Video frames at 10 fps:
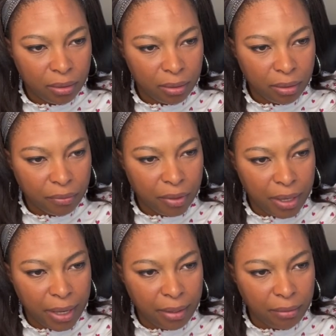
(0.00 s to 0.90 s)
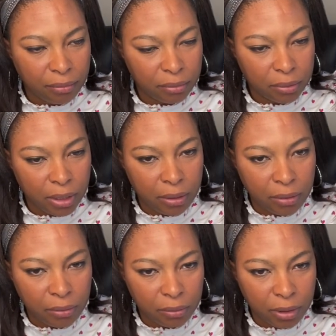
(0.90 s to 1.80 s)
Okay.
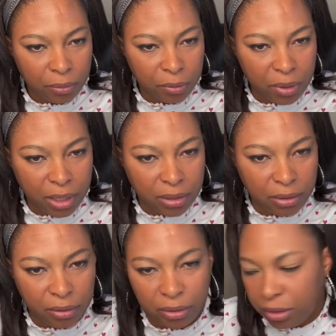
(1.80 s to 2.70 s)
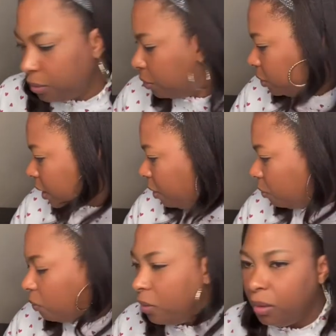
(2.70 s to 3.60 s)
So it would be easier to scroll
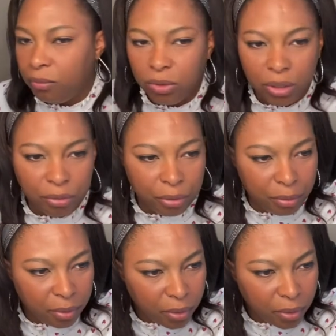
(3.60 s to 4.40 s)
down. What do you